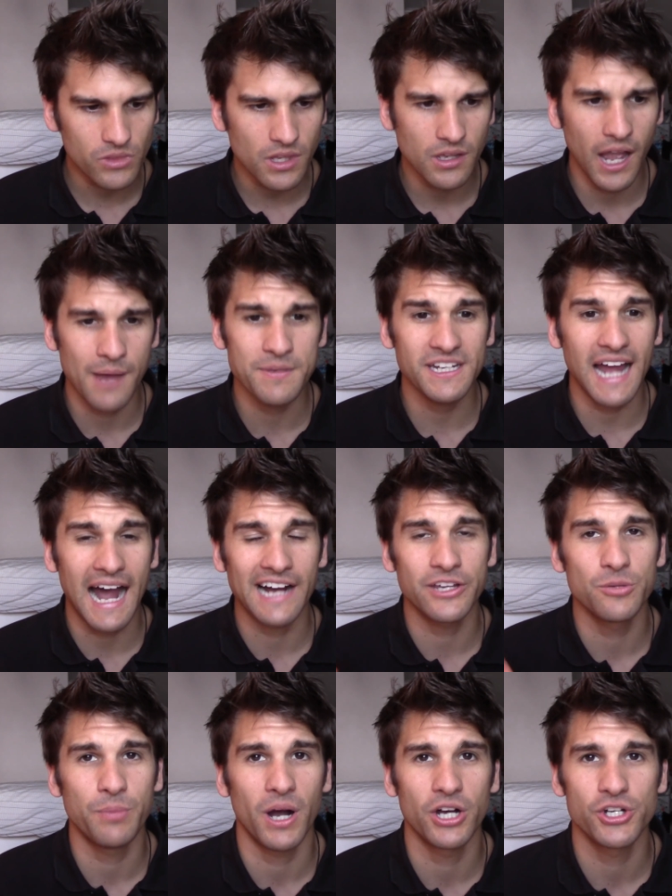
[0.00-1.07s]
I mean,
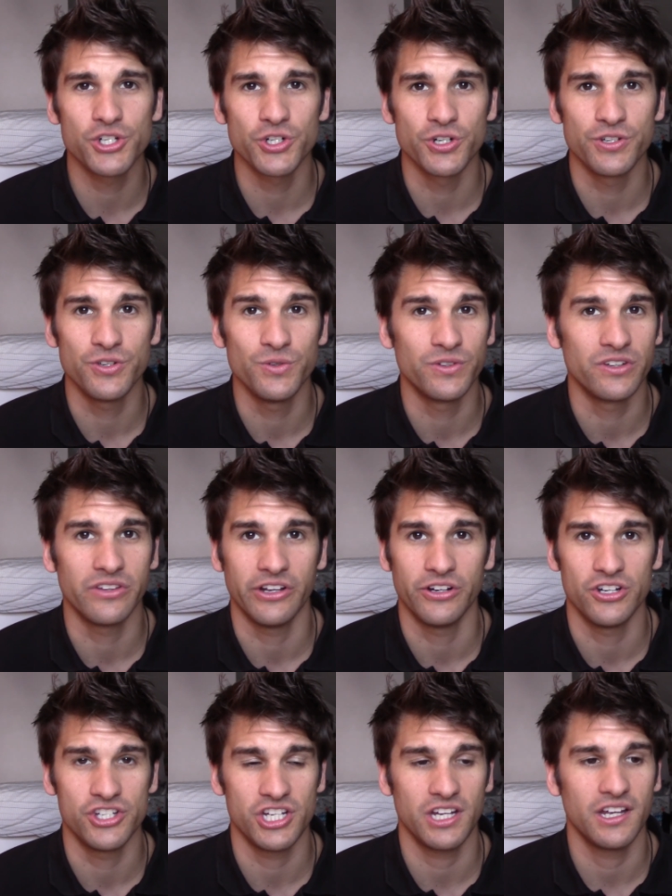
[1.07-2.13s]
acupuncture uses
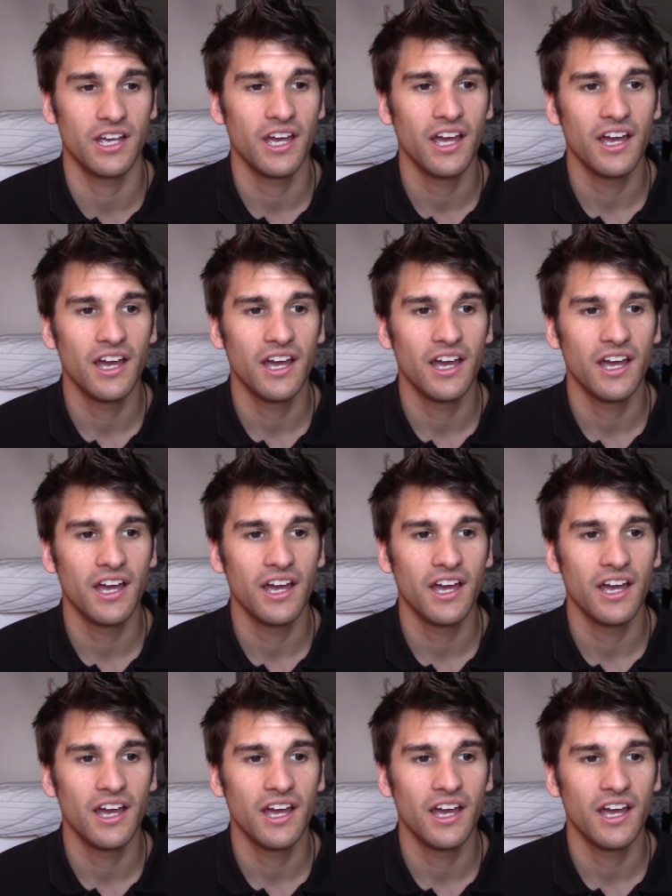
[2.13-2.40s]
energy.